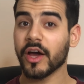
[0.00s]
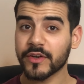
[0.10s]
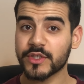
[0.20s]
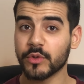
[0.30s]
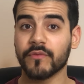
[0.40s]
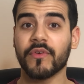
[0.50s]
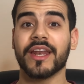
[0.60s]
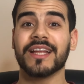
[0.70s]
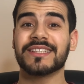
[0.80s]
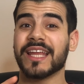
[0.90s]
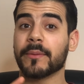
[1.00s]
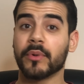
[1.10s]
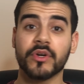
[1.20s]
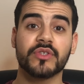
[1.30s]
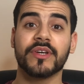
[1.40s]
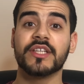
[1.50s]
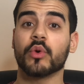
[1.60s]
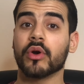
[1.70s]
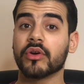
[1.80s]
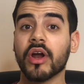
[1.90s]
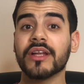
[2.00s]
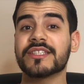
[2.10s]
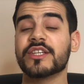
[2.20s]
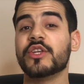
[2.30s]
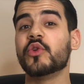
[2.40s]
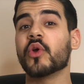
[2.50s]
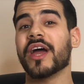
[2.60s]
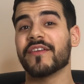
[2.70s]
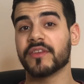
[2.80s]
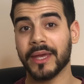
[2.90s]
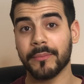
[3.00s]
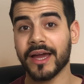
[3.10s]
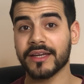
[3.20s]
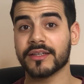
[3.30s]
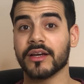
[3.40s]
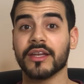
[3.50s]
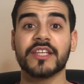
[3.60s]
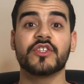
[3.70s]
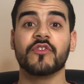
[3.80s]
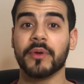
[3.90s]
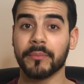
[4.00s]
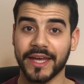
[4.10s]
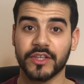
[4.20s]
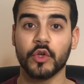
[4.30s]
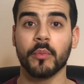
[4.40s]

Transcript: Other student finance, like bursaries or grants, you do not have to pay back unless you've been paid too